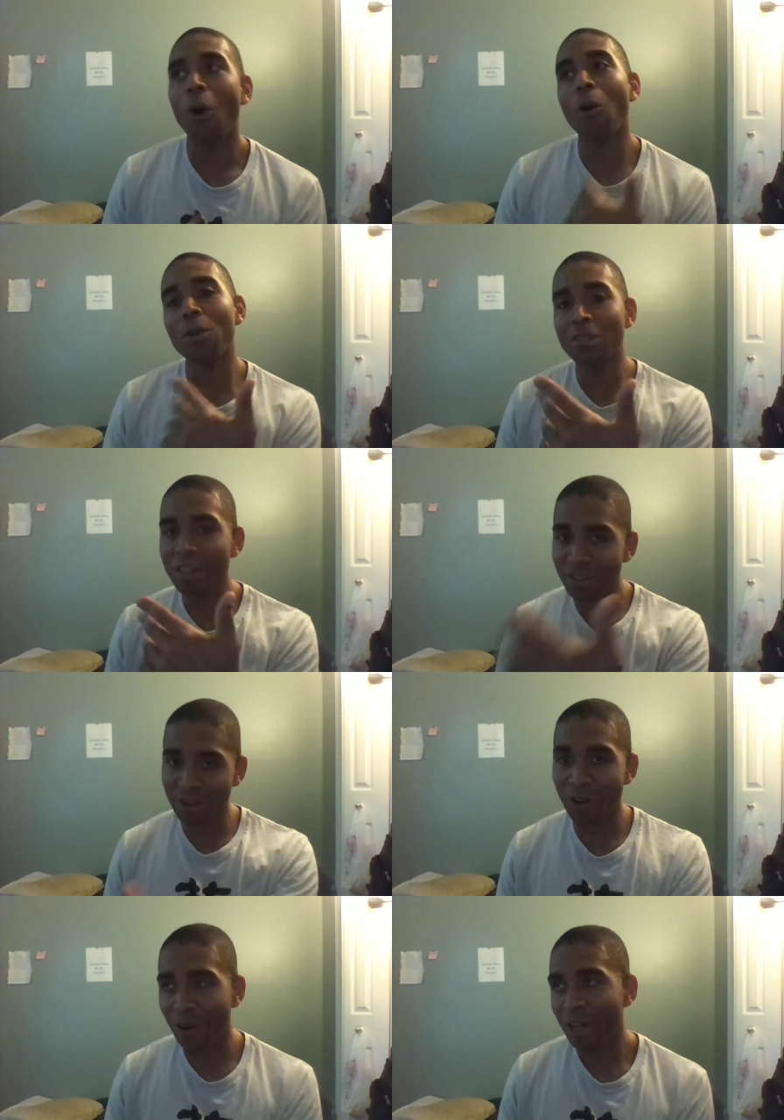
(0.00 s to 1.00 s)
always say
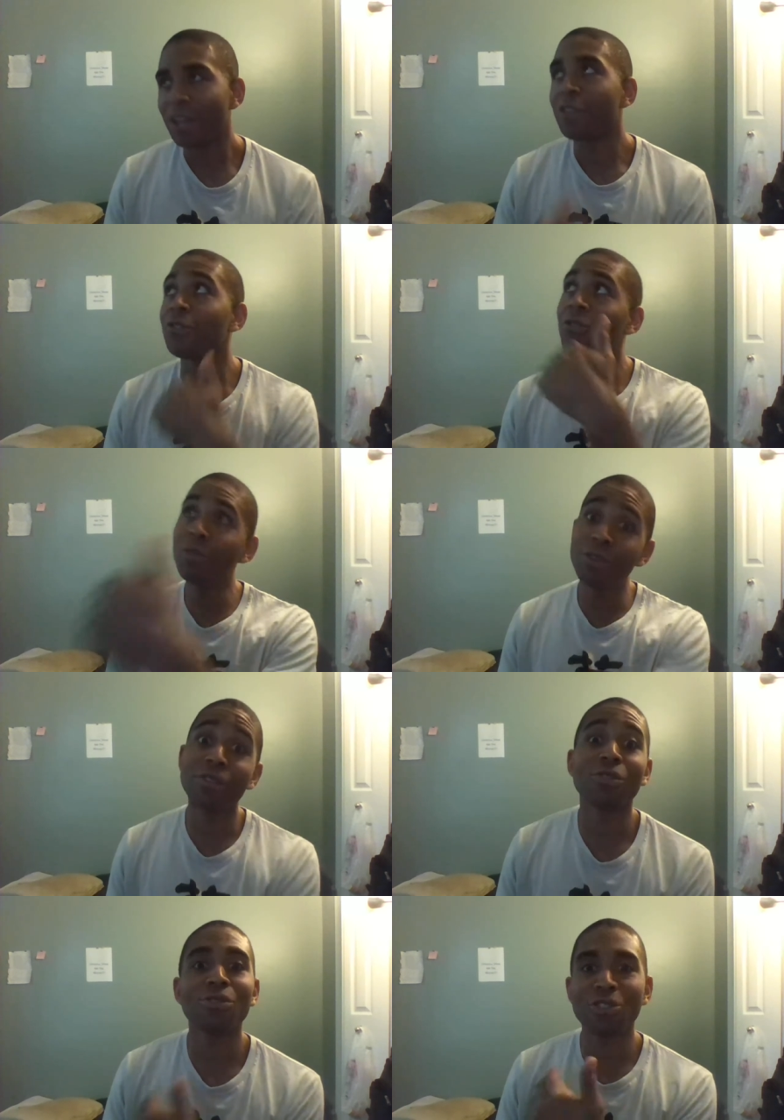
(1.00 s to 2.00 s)
sorry, do
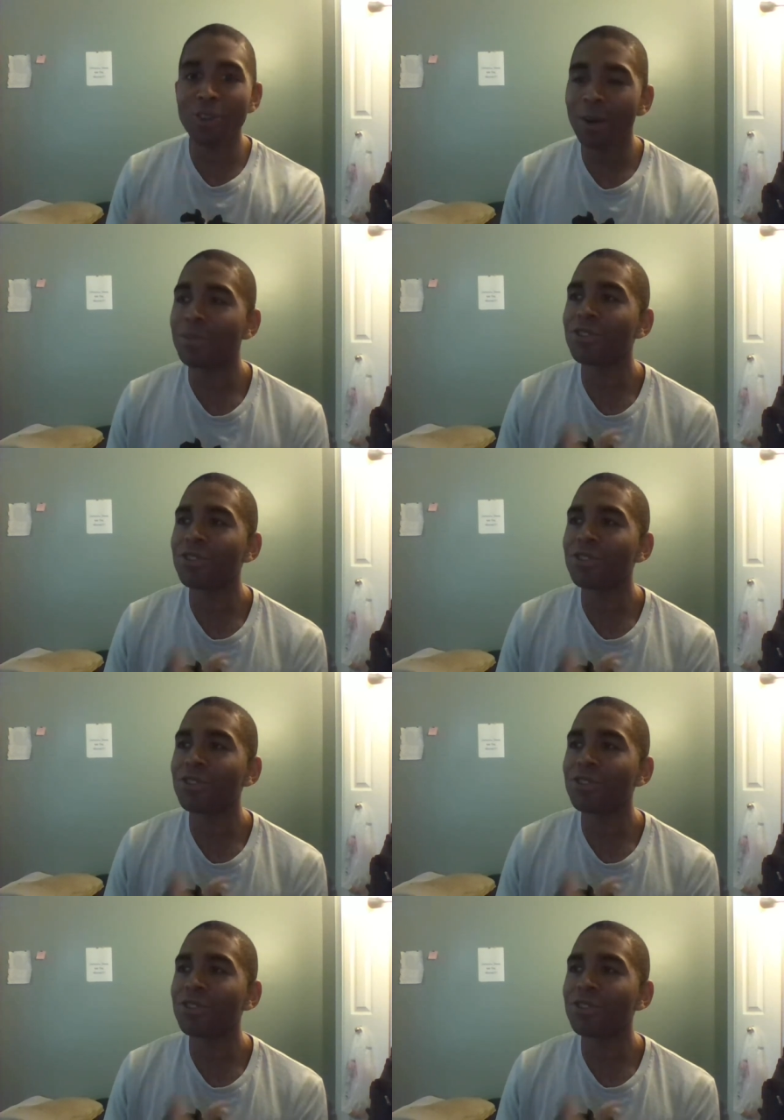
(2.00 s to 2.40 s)
this and show up,